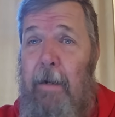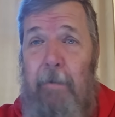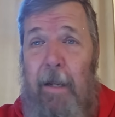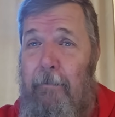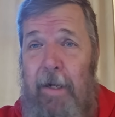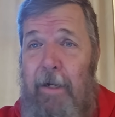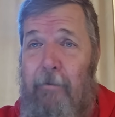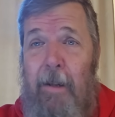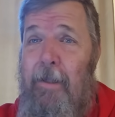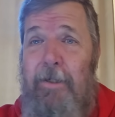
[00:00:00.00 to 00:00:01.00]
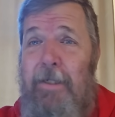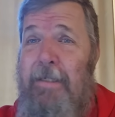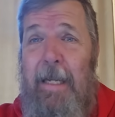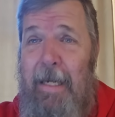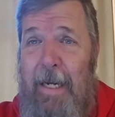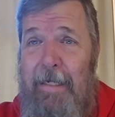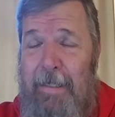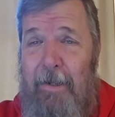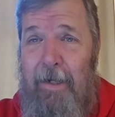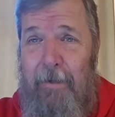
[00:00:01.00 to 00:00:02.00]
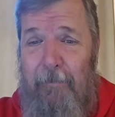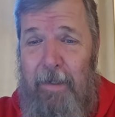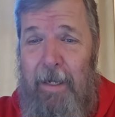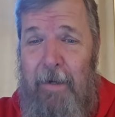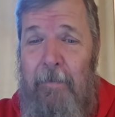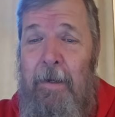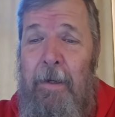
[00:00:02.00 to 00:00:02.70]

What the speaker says: I'm not a meteorologist. I can't tell you, okay?